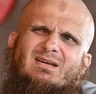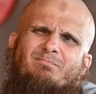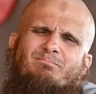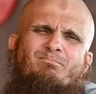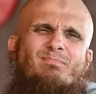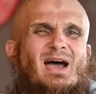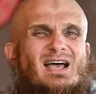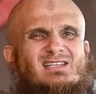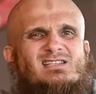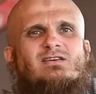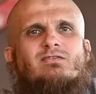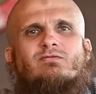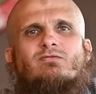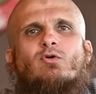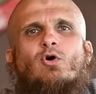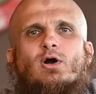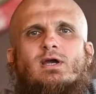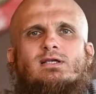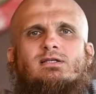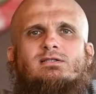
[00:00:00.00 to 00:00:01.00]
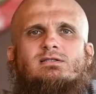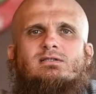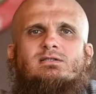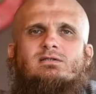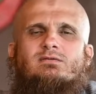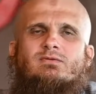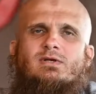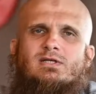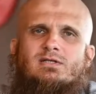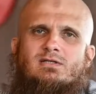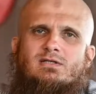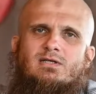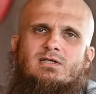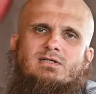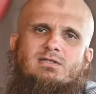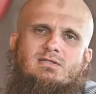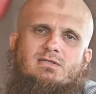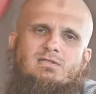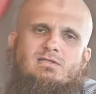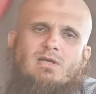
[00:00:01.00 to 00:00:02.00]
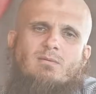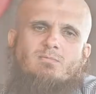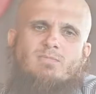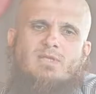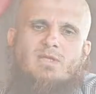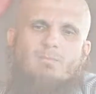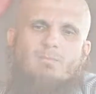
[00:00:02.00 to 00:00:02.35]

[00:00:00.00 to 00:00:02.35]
passive voice, which is something